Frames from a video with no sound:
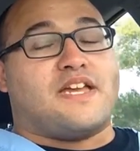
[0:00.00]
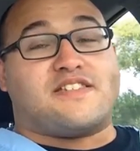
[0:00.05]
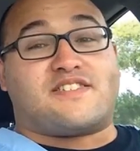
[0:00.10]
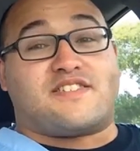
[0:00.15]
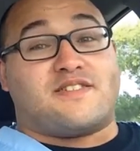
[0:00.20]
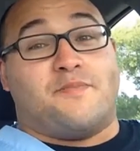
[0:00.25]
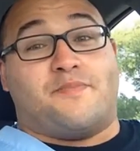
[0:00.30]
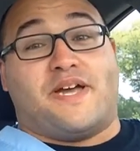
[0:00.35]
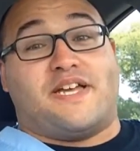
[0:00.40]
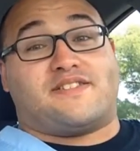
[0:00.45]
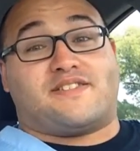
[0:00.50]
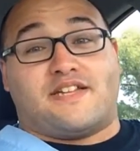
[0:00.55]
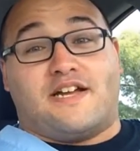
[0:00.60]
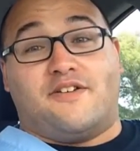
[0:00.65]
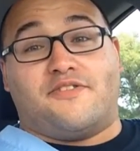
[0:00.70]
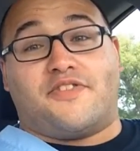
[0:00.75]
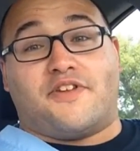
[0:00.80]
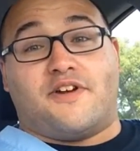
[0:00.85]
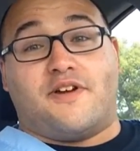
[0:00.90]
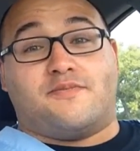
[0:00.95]
it's the best
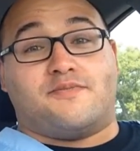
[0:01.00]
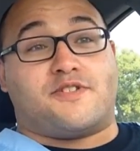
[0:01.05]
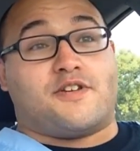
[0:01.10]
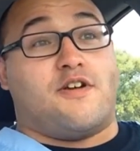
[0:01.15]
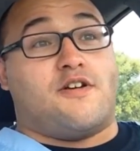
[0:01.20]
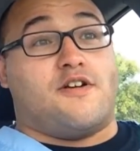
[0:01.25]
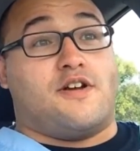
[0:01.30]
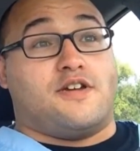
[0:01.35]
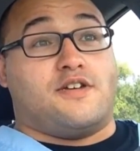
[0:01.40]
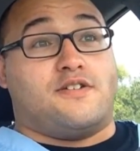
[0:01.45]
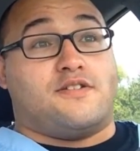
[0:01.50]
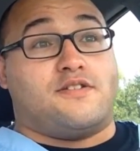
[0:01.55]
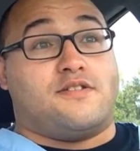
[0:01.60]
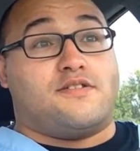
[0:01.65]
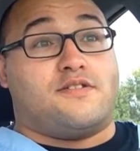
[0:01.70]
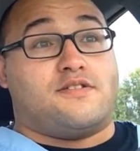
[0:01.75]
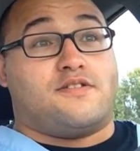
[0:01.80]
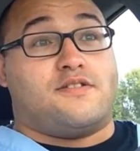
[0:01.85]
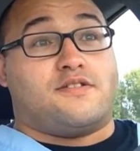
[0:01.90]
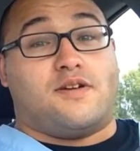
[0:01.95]
out there. I'm
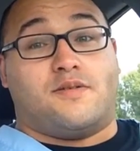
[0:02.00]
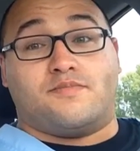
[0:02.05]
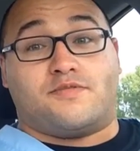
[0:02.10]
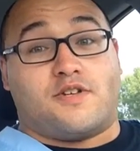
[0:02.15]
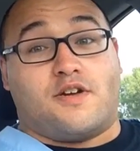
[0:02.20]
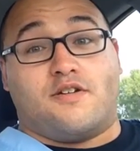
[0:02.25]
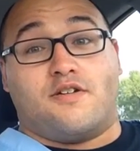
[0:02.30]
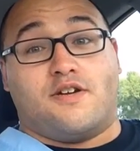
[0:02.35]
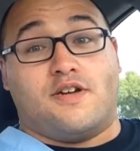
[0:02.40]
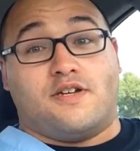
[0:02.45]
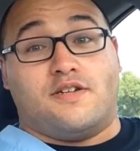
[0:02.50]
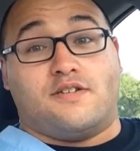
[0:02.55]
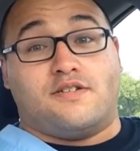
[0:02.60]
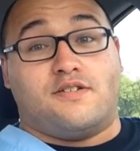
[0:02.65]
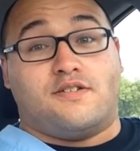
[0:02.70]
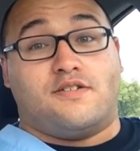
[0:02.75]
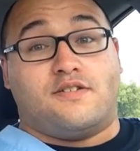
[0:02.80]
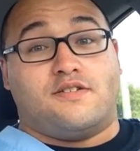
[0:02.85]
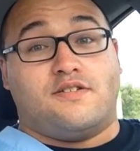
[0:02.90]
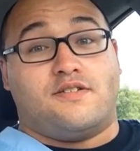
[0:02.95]
sorry.
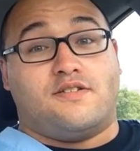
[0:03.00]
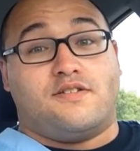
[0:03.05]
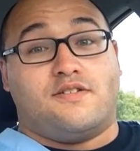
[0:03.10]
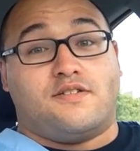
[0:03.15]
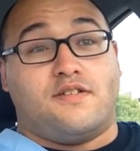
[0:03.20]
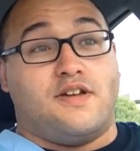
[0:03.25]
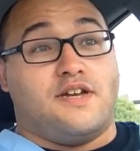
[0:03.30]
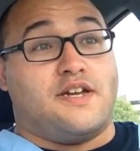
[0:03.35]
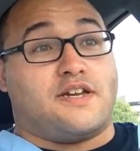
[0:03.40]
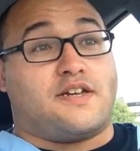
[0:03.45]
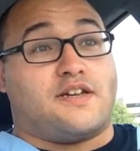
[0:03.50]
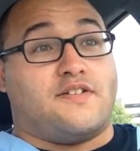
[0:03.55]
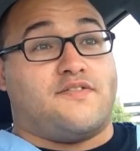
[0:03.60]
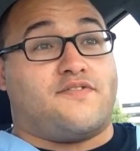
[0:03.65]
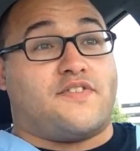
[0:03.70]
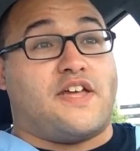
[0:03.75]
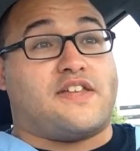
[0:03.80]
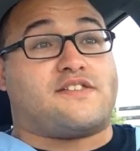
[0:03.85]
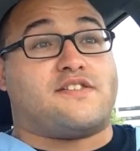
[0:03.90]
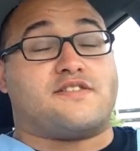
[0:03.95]
Like,
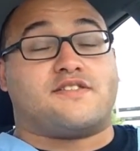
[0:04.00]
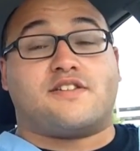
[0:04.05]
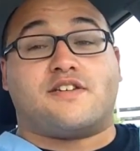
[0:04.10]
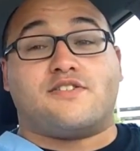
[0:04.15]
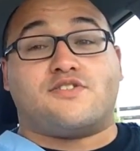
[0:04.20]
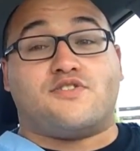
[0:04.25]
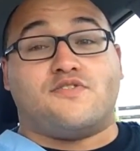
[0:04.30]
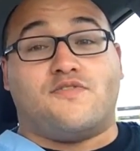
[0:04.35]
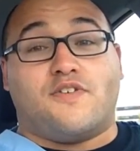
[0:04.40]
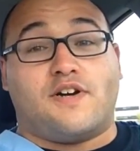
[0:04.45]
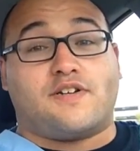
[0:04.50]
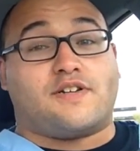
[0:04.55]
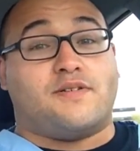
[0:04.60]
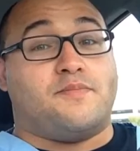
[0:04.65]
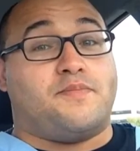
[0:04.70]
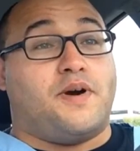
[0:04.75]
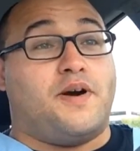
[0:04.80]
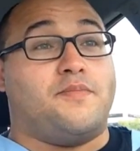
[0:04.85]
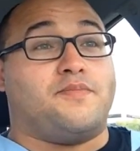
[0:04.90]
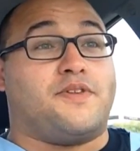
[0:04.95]
if that doesn't get you
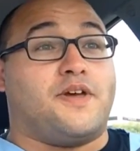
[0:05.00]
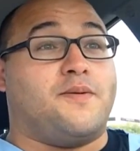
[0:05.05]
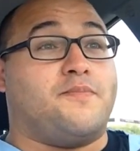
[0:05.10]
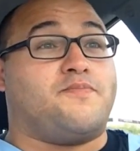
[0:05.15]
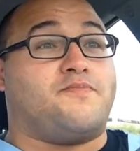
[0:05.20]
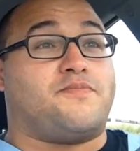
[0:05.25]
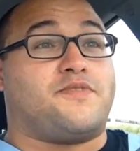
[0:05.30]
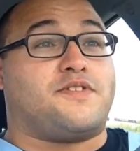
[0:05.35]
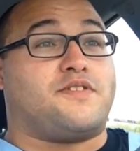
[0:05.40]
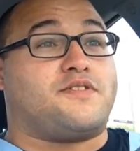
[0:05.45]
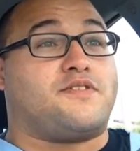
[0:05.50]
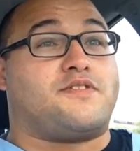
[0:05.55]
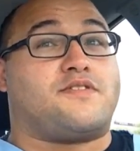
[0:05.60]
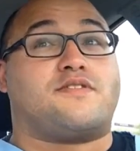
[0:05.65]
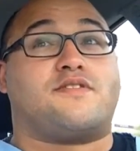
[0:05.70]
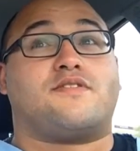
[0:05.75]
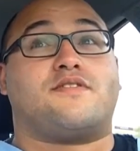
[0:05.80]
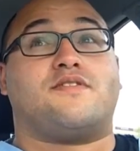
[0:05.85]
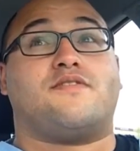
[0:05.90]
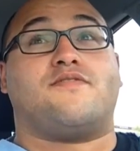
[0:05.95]
fucking pumped up
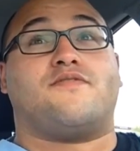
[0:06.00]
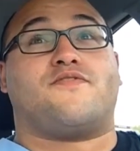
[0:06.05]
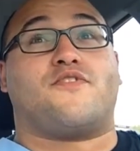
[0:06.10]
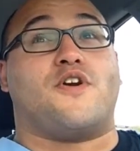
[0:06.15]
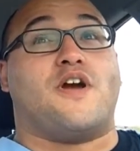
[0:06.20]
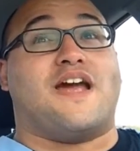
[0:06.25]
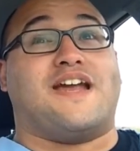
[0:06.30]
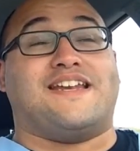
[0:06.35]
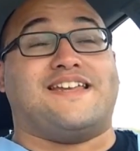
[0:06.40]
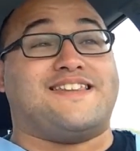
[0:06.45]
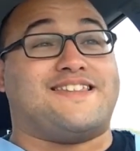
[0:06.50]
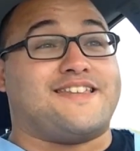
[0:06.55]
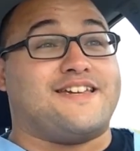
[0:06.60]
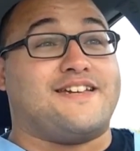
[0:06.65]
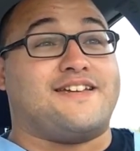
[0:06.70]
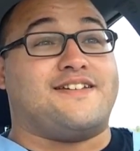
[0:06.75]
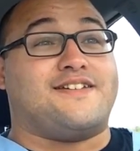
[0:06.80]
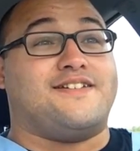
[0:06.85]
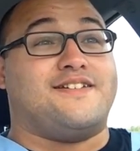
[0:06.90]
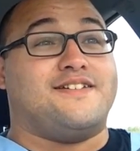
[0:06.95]
for
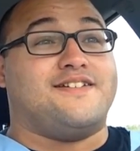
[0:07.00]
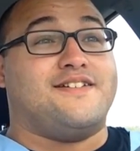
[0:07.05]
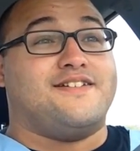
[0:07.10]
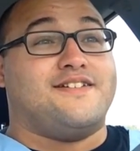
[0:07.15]
anything,